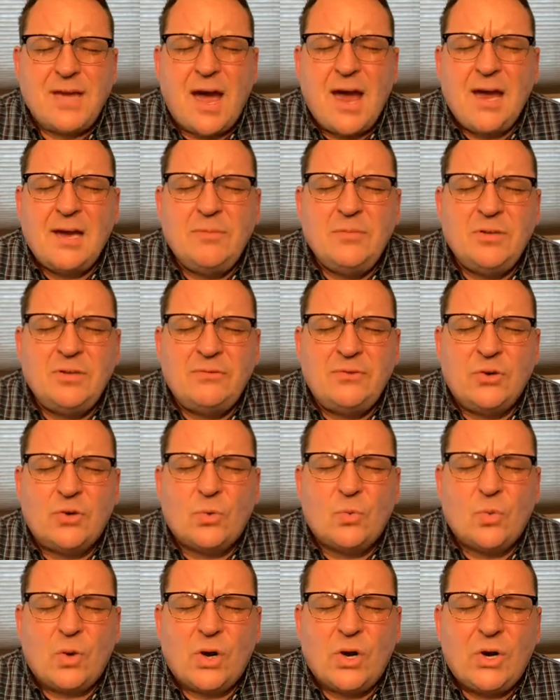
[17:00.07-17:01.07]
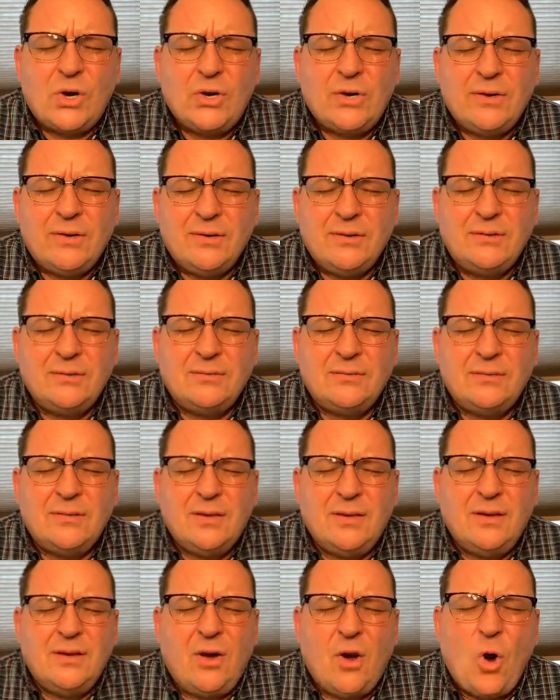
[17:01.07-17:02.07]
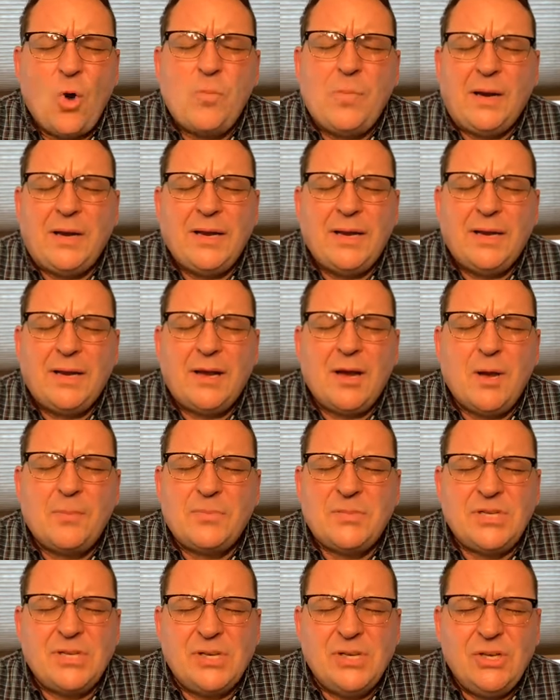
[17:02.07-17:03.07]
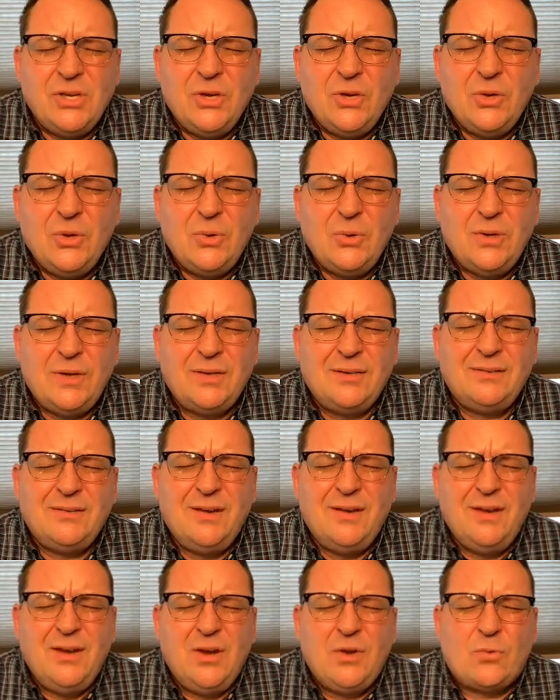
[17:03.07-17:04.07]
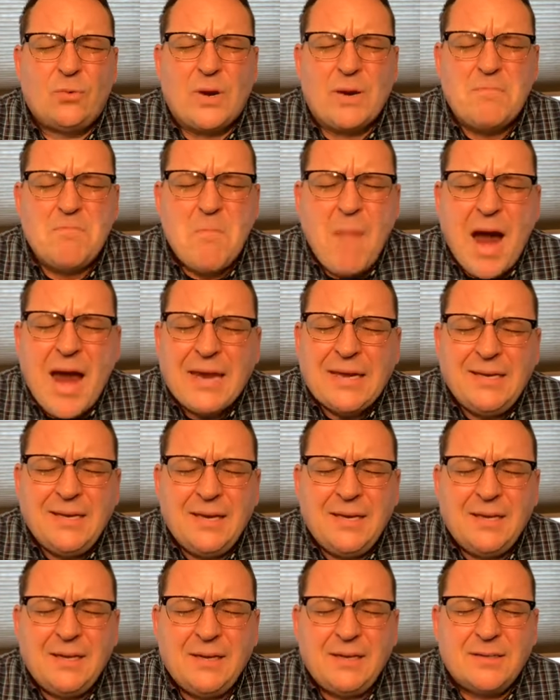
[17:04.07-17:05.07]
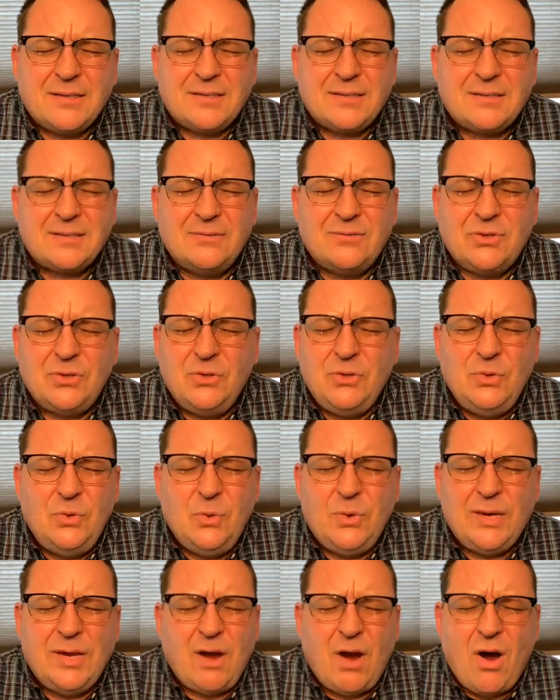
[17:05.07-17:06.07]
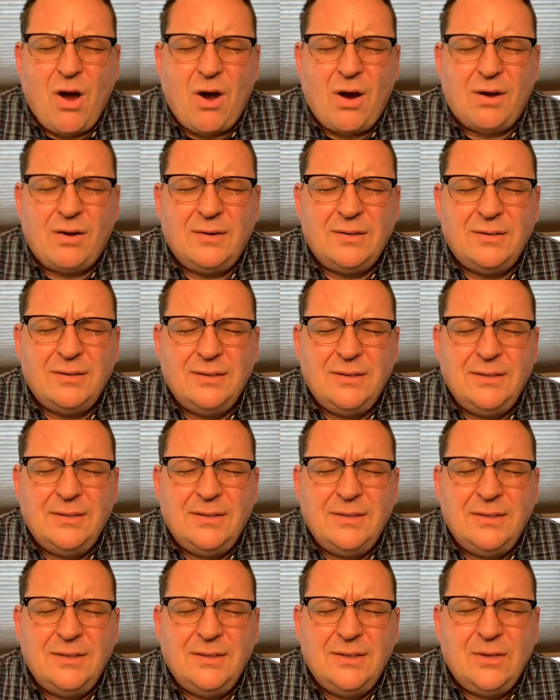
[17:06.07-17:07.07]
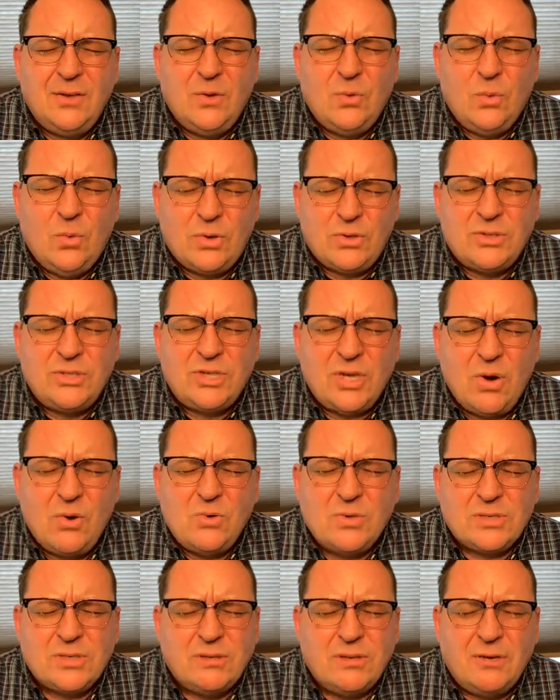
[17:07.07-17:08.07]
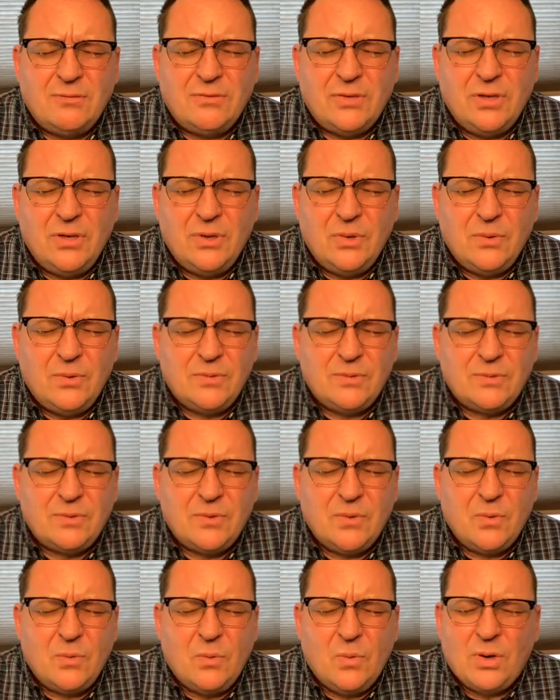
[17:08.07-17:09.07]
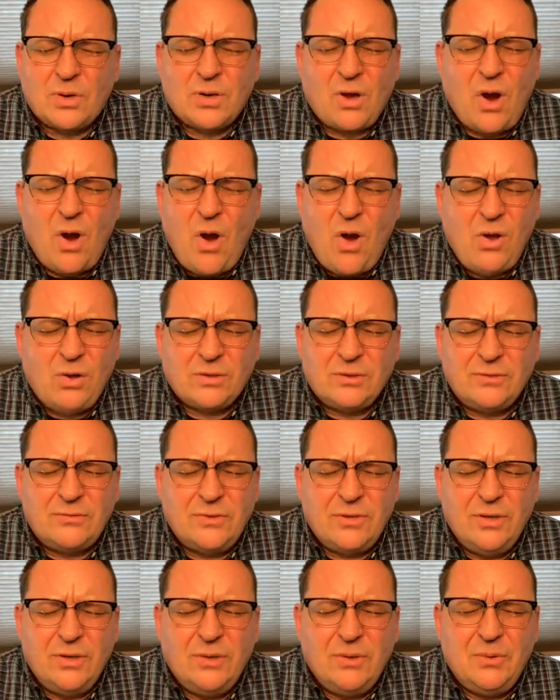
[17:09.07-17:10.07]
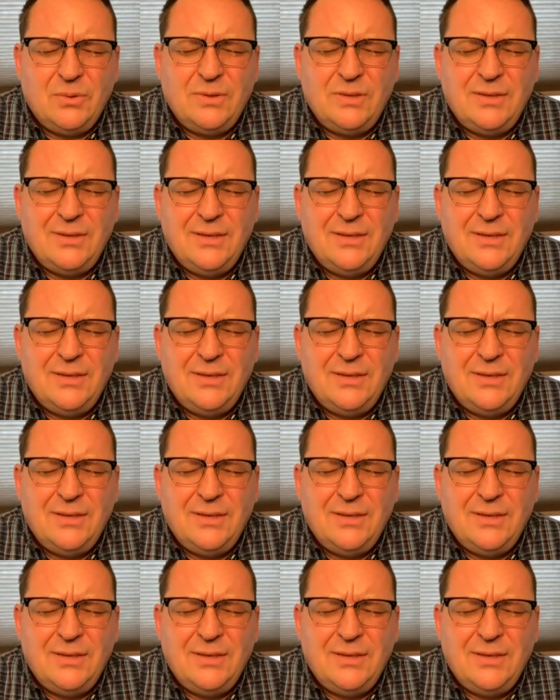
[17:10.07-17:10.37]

time of your word and opening up to you and reminding us of who we are. We're chosen of you. We're called of you.